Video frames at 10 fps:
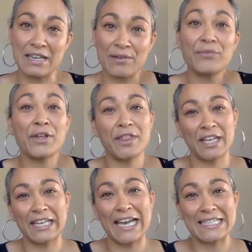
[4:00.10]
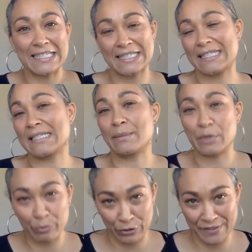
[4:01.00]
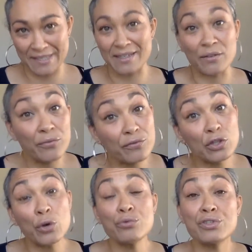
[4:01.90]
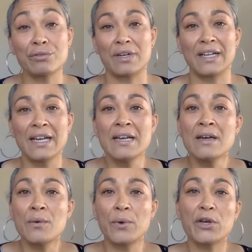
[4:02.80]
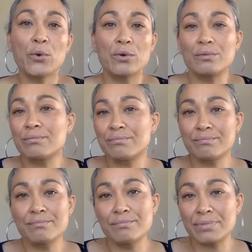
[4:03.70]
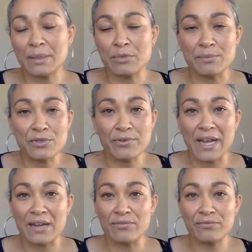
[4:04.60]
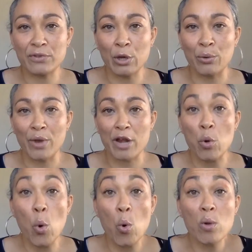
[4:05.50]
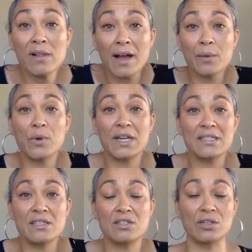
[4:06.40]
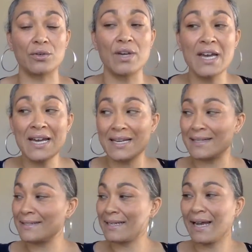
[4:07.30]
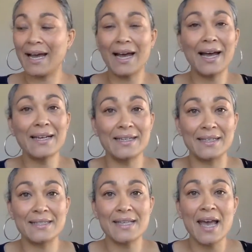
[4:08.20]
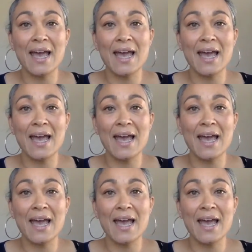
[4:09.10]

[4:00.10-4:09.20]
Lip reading: everything has a system and a process and a flow to it. We call sometimes creative flow. And all I want us to do is to harness